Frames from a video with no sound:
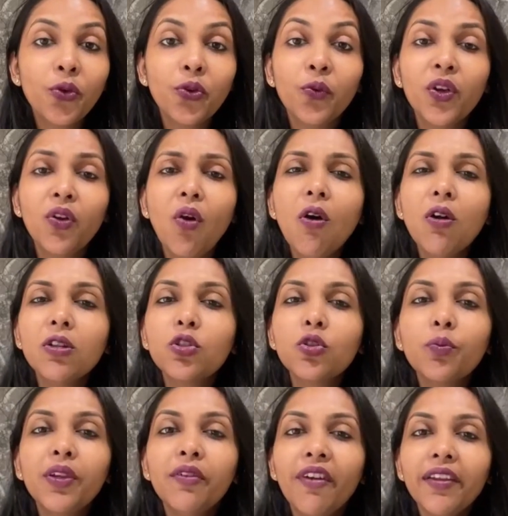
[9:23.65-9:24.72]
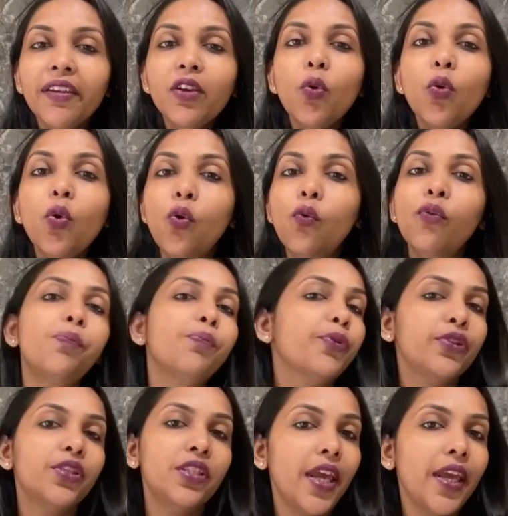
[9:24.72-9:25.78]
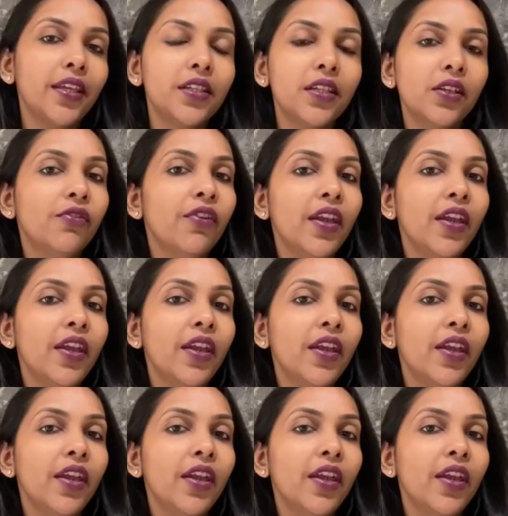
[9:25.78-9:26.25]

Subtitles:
You will also be very overprotective